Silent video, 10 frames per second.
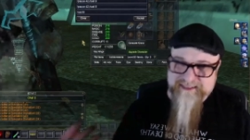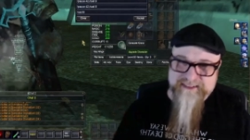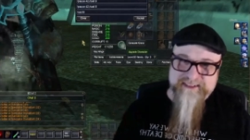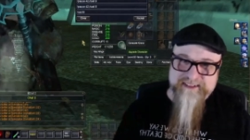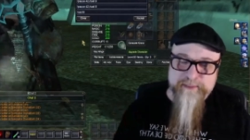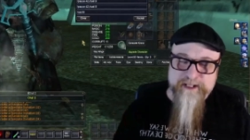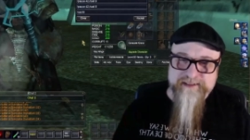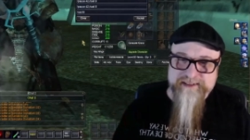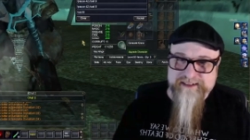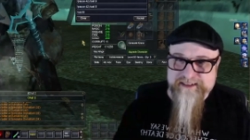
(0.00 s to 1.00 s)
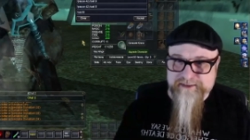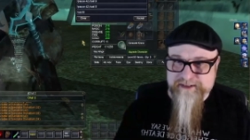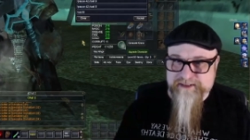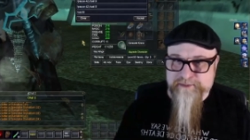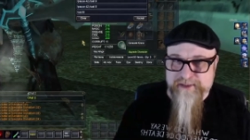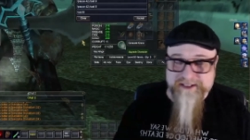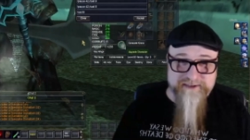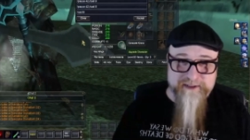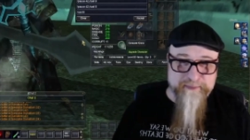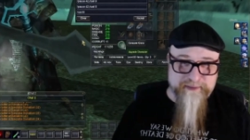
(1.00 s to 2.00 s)
usually better to do it while
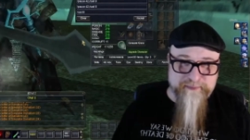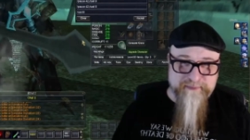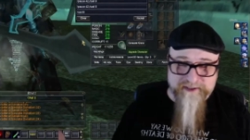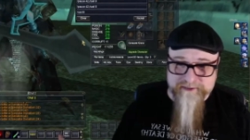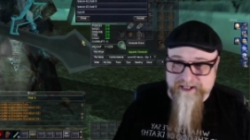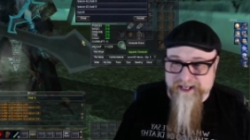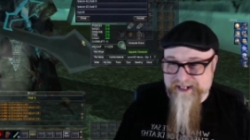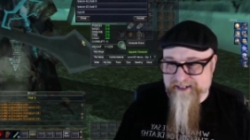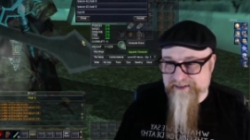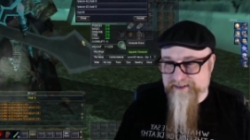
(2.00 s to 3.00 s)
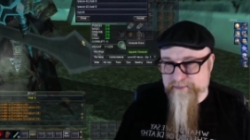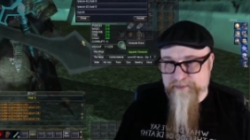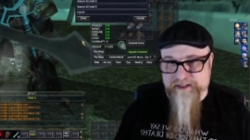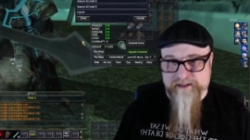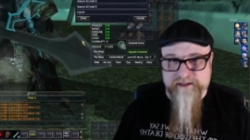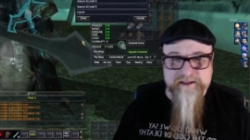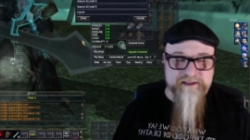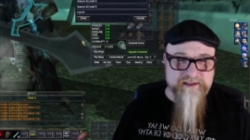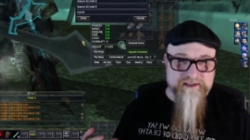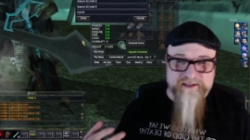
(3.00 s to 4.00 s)
you're up at POK or something
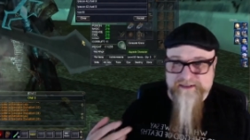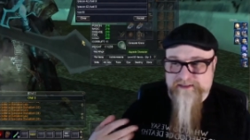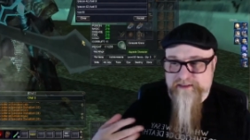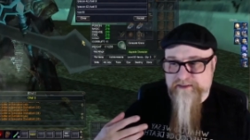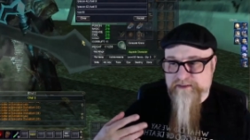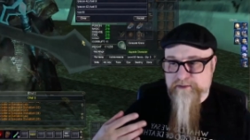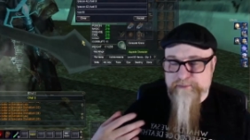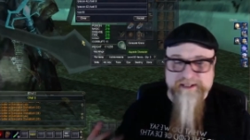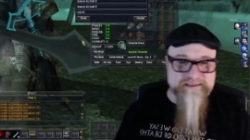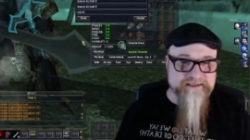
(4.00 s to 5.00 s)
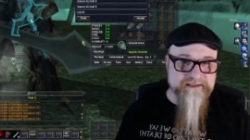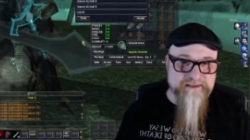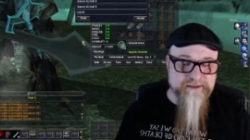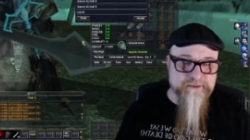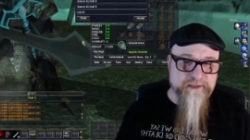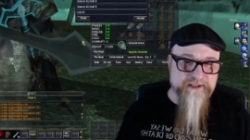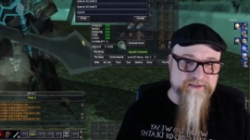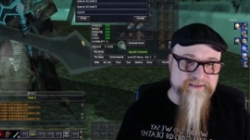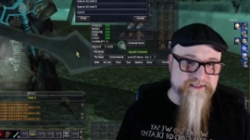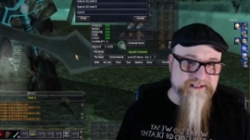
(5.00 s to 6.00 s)
it's also best to do it while you're
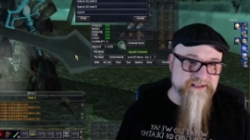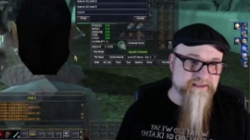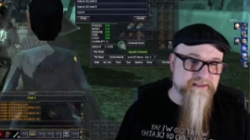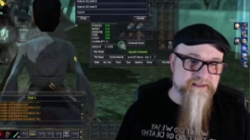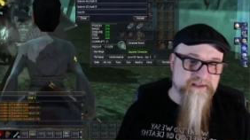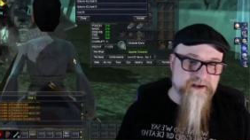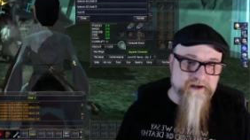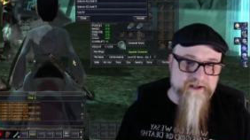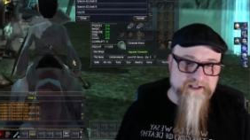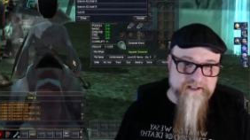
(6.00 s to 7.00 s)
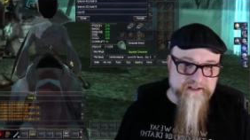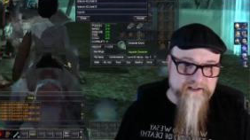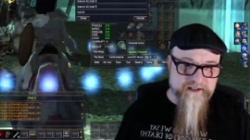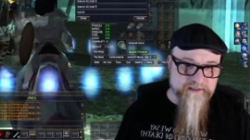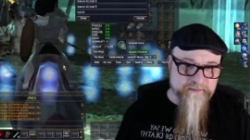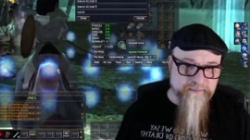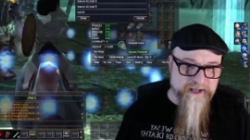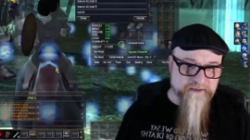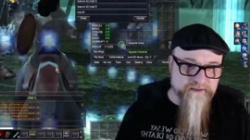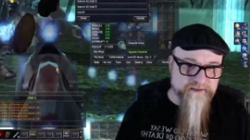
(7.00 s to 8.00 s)
sitting on a on a
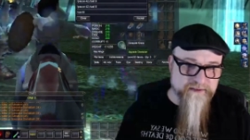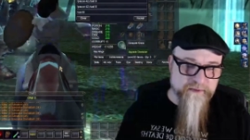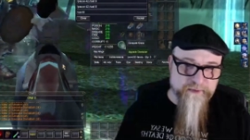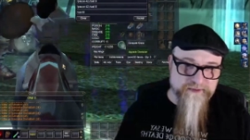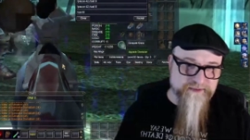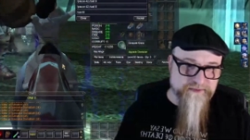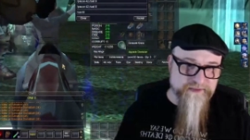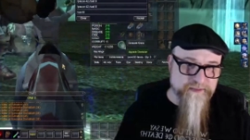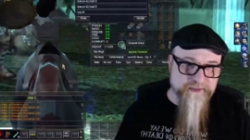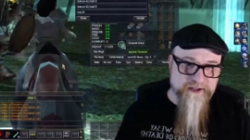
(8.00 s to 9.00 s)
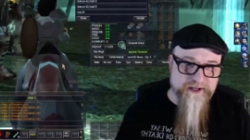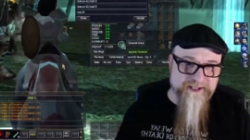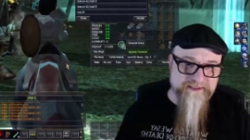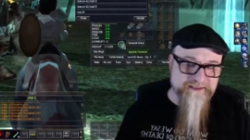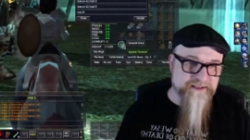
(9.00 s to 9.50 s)
mount or a horse of some kind